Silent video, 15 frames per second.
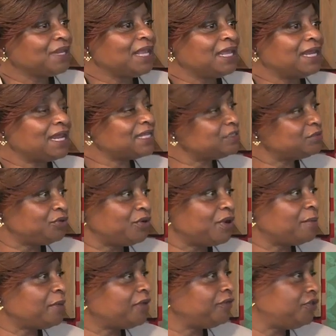And I said, "Well,
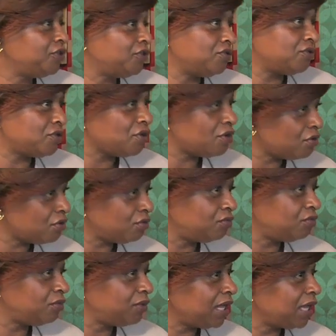grandma, if you don't go,
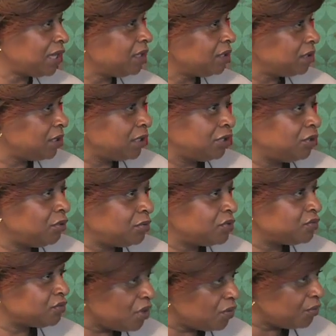we're not gonna know
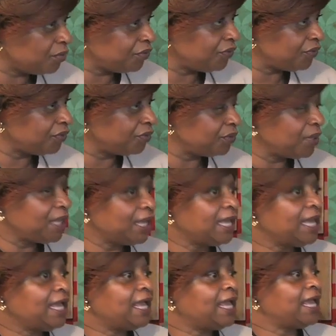what's wrong with you."
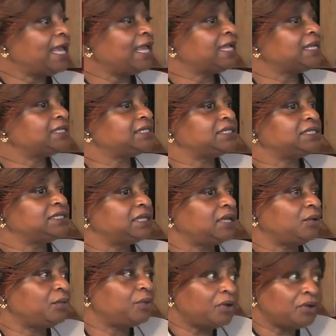And she
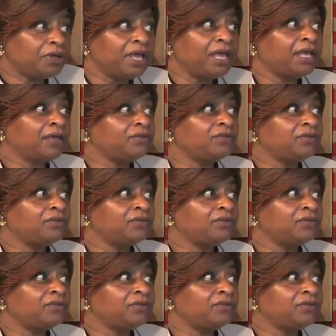said, "Well, okay, if you